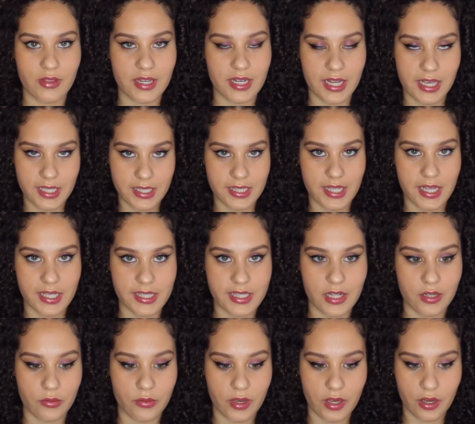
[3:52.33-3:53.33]
next
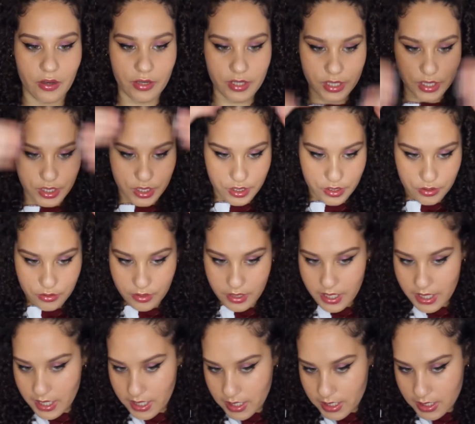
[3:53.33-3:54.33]
hairstyle we're going to do
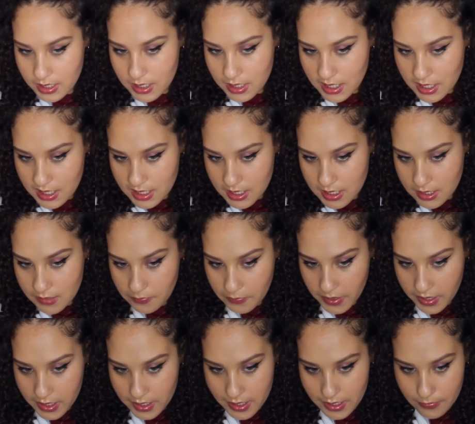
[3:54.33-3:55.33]
is a
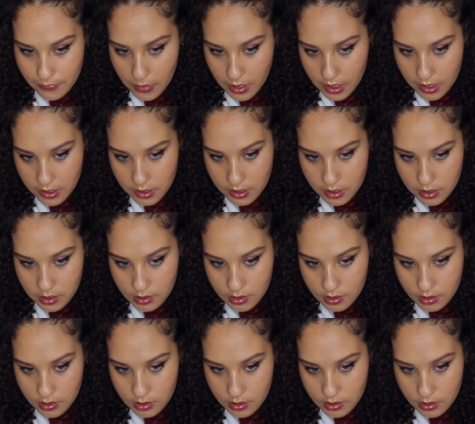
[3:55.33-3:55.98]
space bun.